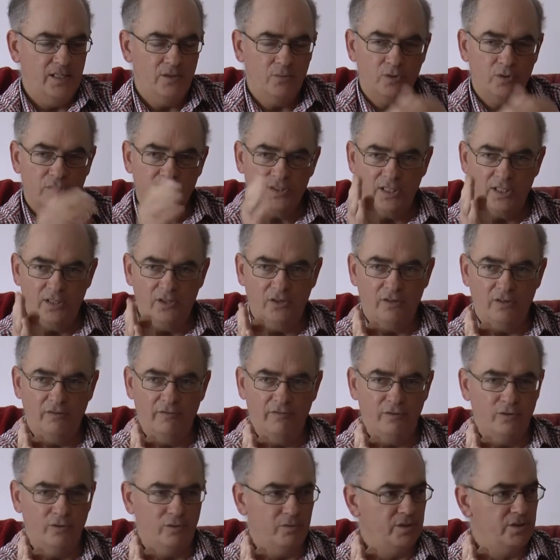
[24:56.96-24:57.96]
we're still looking
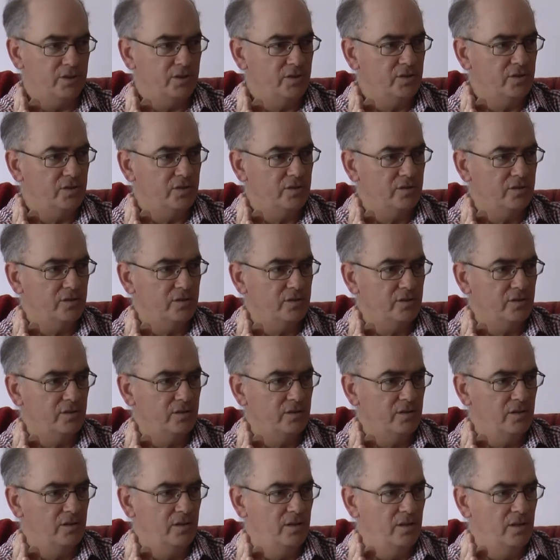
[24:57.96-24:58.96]
forwards.
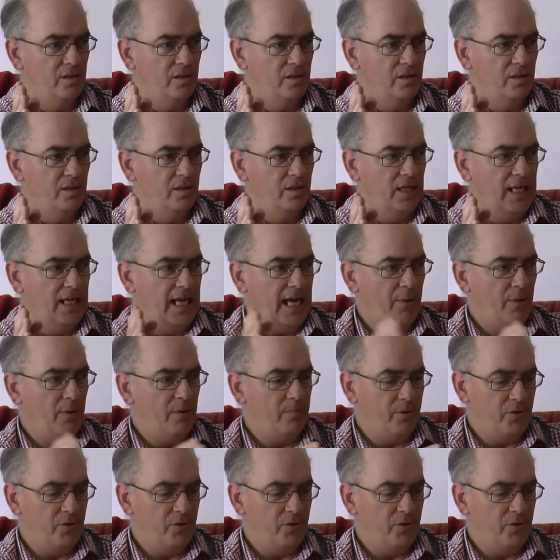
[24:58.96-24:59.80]
And when